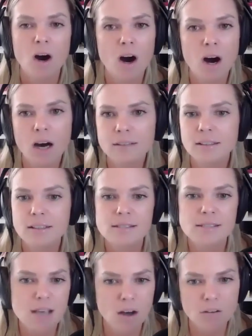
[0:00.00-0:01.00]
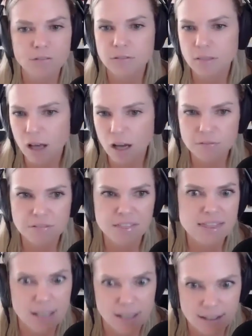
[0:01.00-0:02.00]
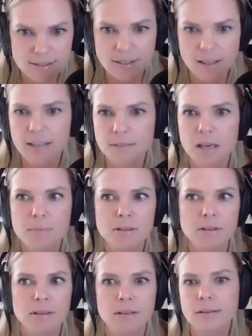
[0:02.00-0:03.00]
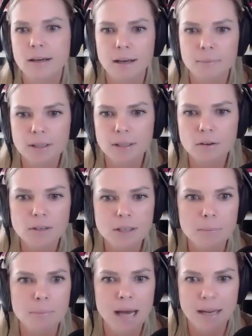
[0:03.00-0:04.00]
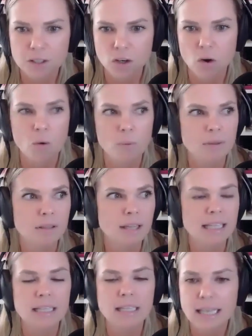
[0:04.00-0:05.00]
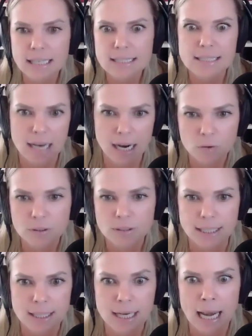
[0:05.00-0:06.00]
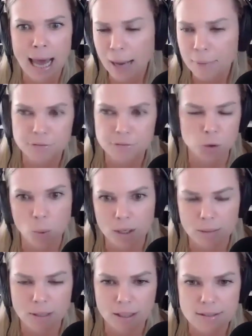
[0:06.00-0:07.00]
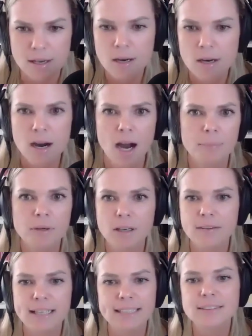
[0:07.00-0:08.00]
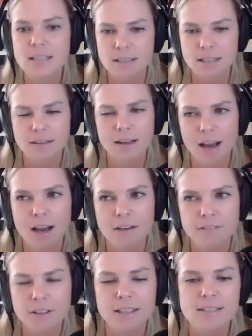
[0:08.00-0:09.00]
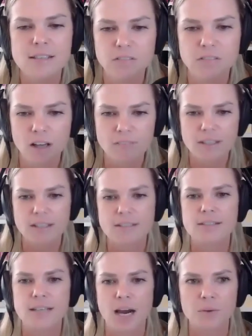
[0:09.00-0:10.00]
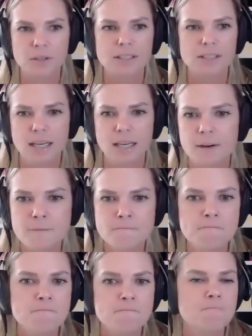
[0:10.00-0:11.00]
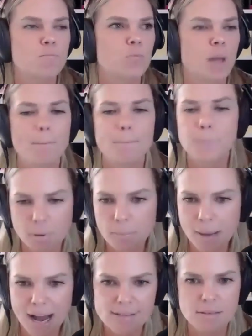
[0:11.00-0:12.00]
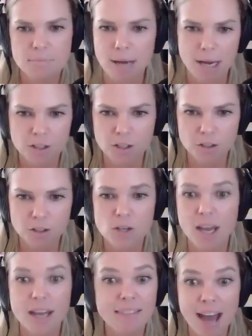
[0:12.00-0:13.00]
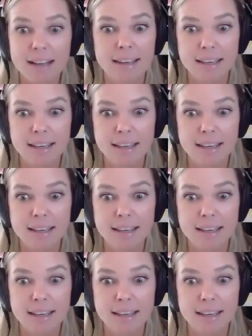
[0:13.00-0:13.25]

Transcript: on these self-love things. Like maybe you're like, okay, I'm gonna go get a pedicure. Oh, I'm gonna like lay down and take a nap for 20 minutes. I'm gonna like it doesn't I feel like self-love gets touted as like bubble baths and pedicures and that